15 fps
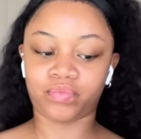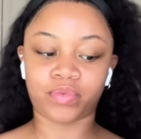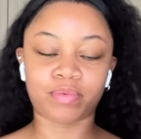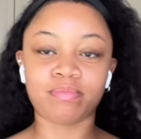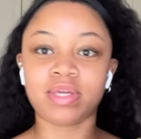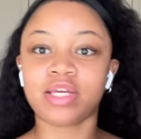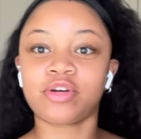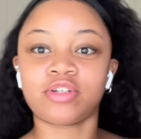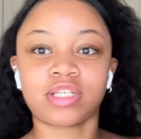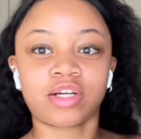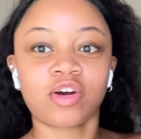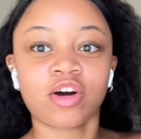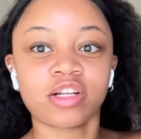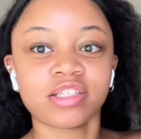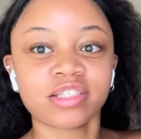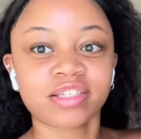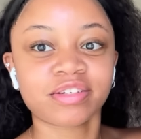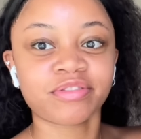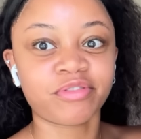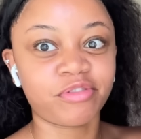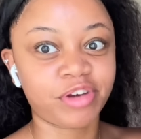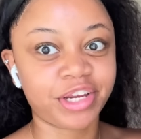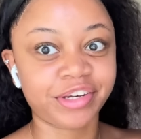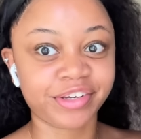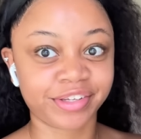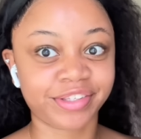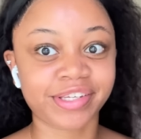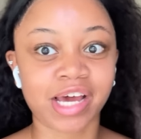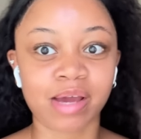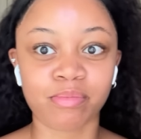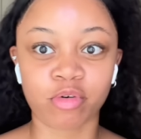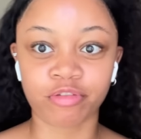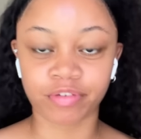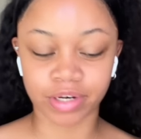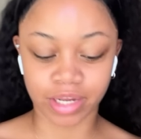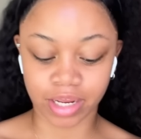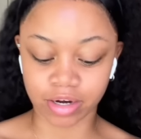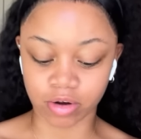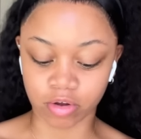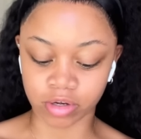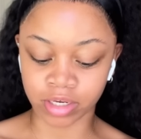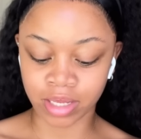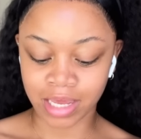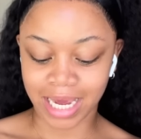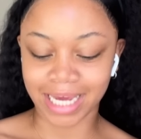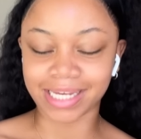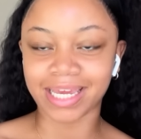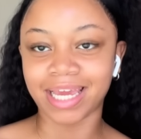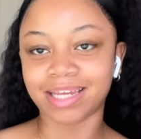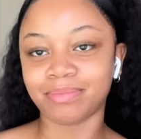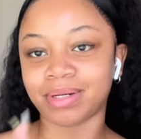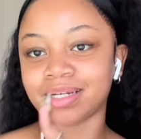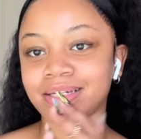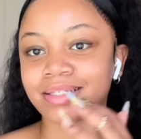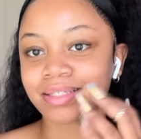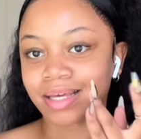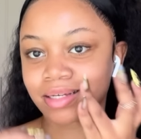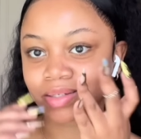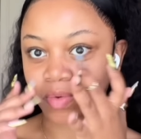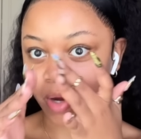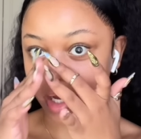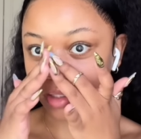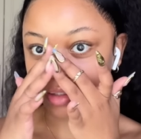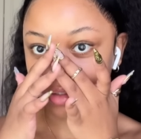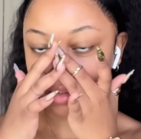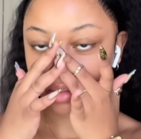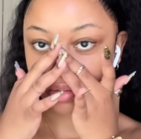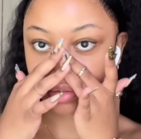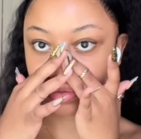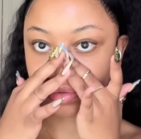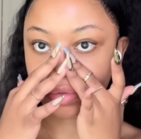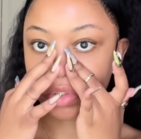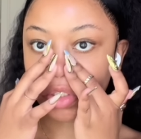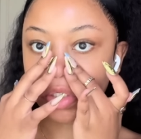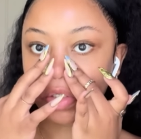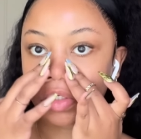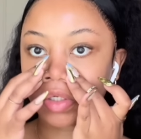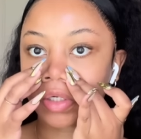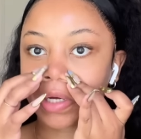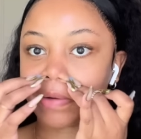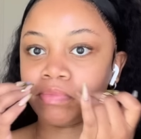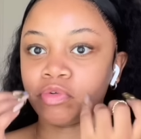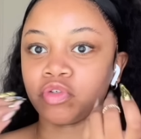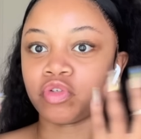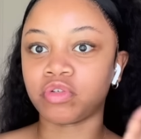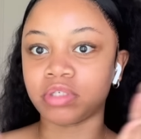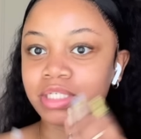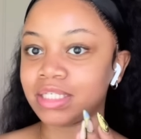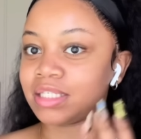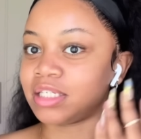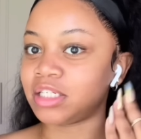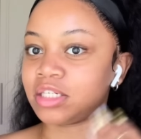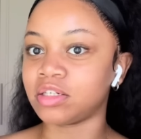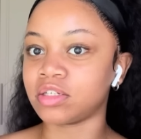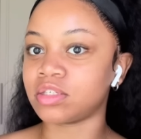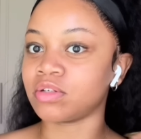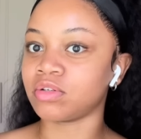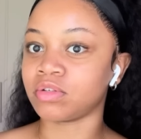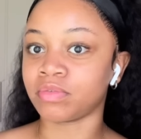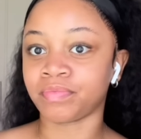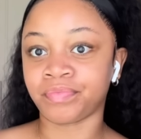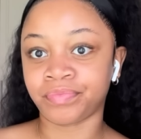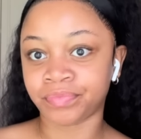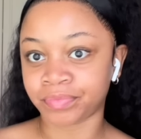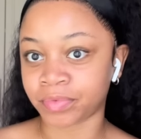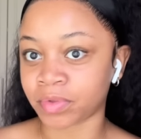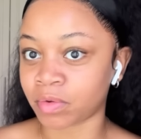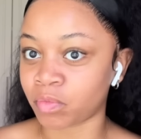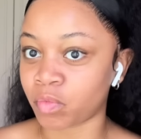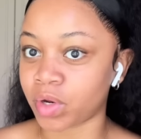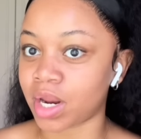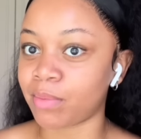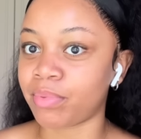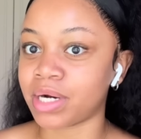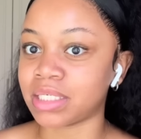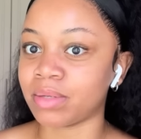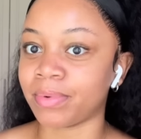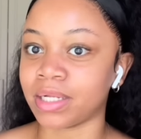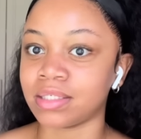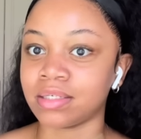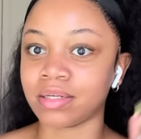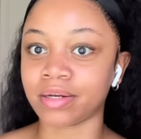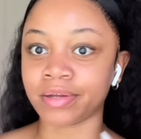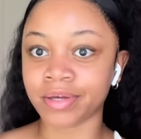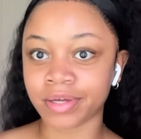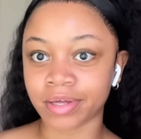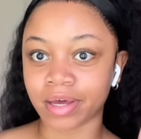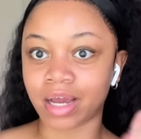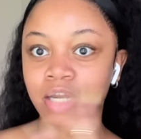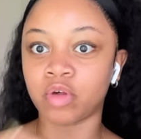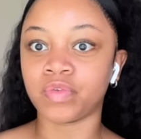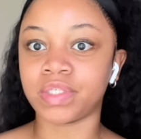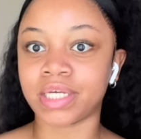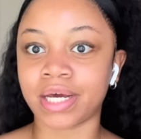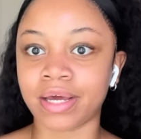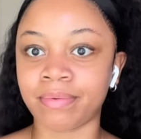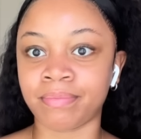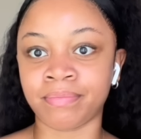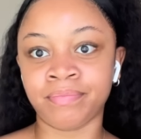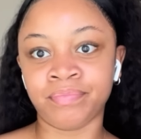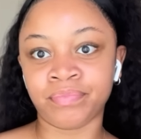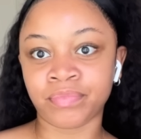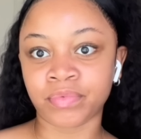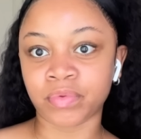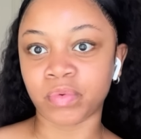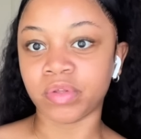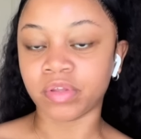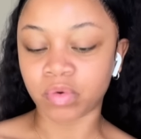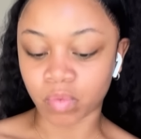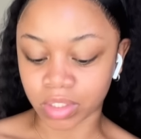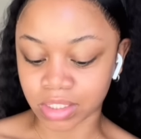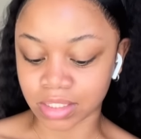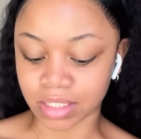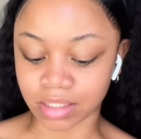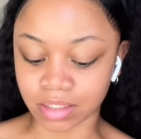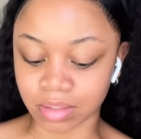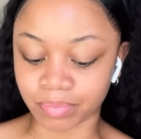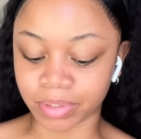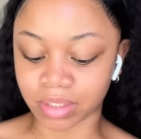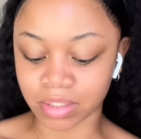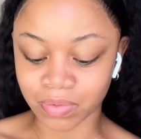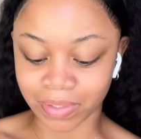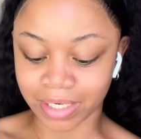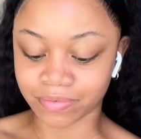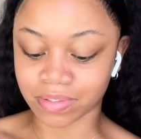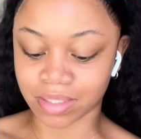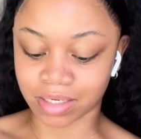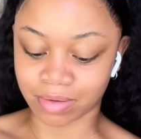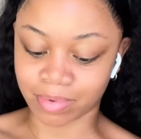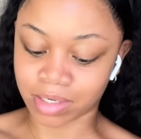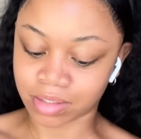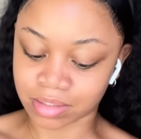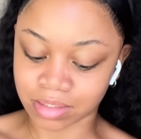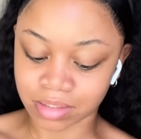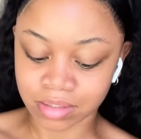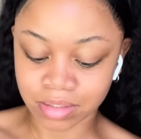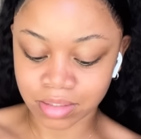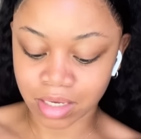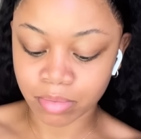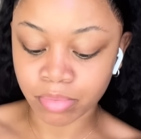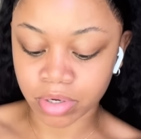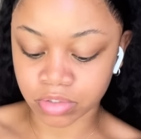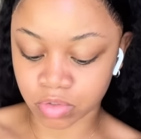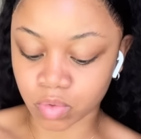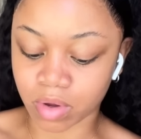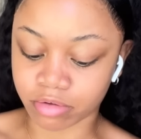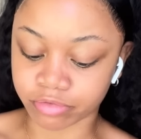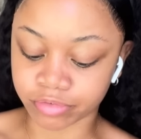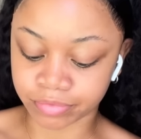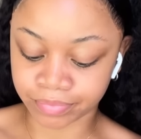me because I can't read time off an analog. I can, but it just takes a while, you know. I'm used to easy digital. When I press a button, I know the time within one second, but this one I have to think about it. It's 10 past 12.